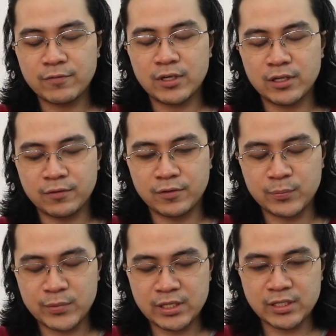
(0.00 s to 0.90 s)
here in the
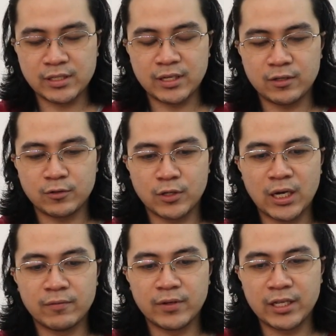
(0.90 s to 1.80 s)
Philippines, and then you
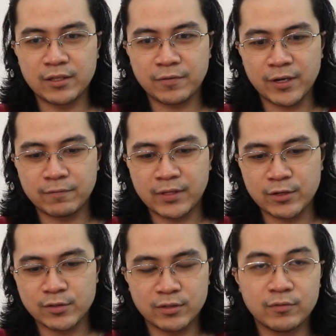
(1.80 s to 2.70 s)
have an
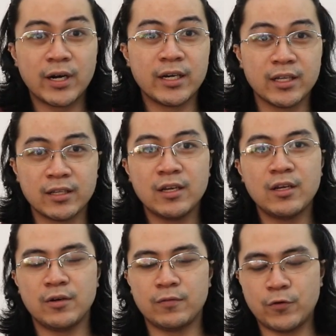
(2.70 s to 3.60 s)
85,000 variant
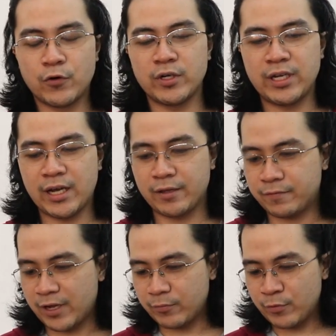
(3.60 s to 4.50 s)
for the
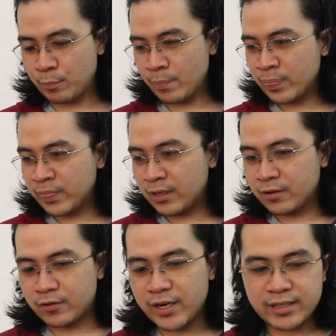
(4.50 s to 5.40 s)
i5.
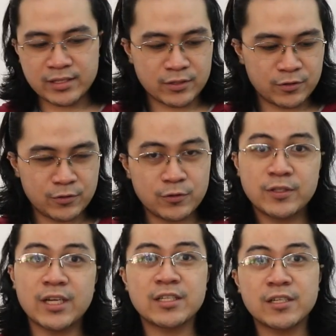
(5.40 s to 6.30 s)
Right, so
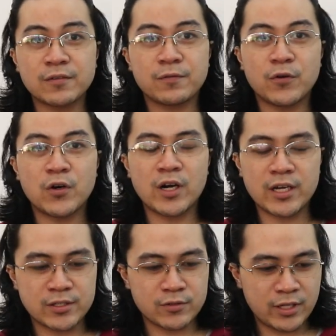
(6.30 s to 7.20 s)
that's it for
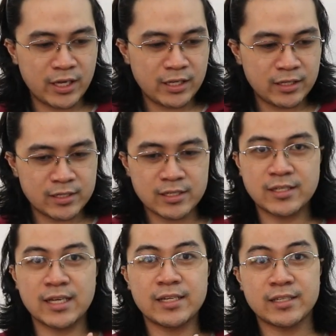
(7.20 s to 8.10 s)
us today. This is
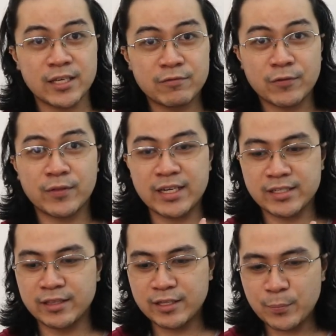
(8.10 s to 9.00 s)
Zealous Steve of Dice
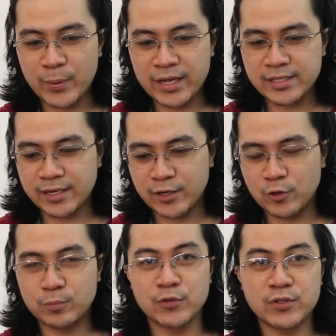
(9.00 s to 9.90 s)
and D-Pads, and I
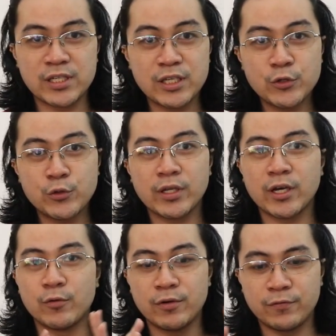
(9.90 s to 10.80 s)
hope to see you in
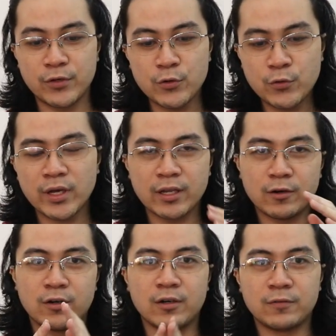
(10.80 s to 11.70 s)
our review and
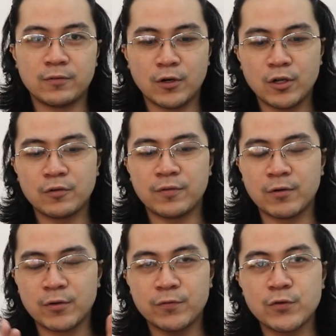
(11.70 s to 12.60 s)
all of
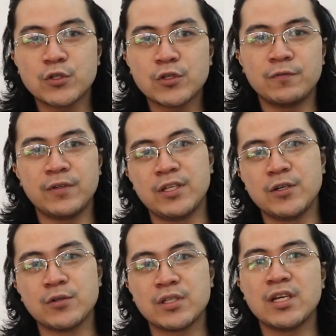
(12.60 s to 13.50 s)
our future
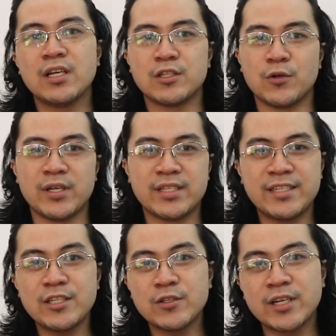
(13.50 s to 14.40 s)
videos. So I
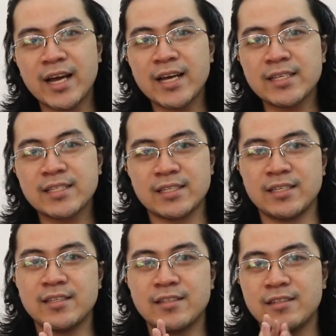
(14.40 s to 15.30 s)
see you guys
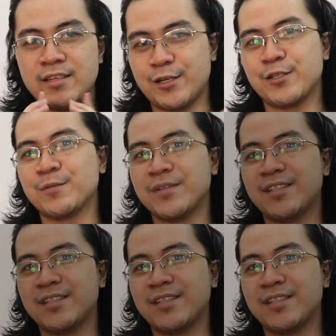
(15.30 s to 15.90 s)
in the next one.